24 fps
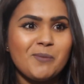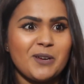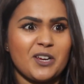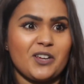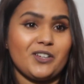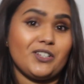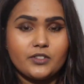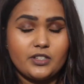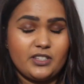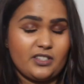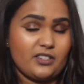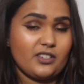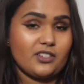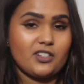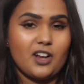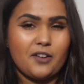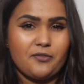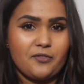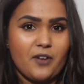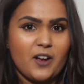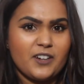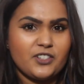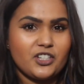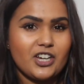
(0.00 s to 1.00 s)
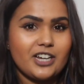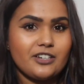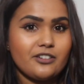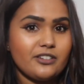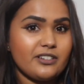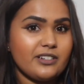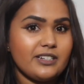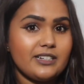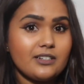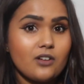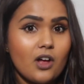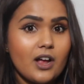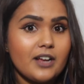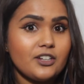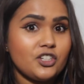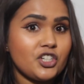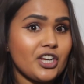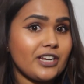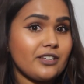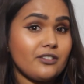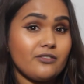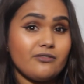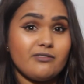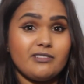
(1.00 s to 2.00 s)
because these are stuff I genuinely like,
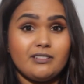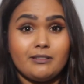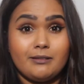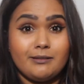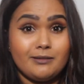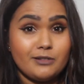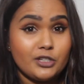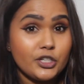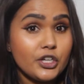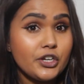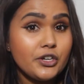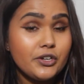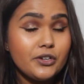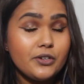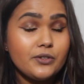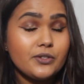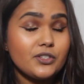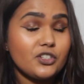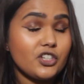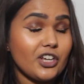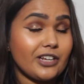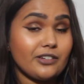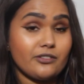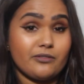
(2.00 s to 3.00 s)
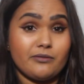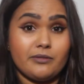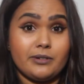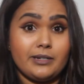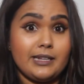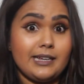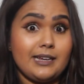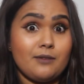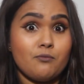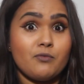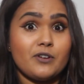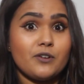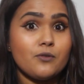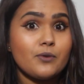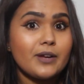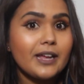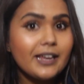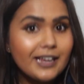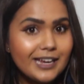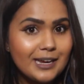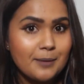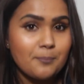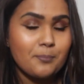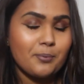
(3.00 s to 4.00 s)
genuinely use, genuinely will
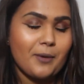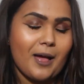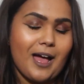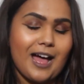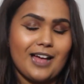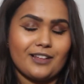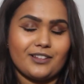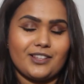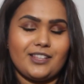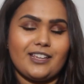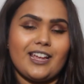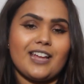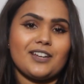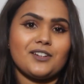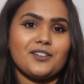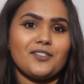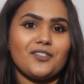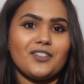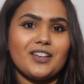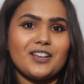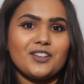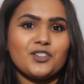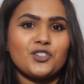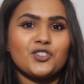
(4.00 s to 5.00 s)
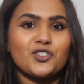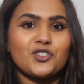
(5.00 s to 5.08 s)
keep at the end of this.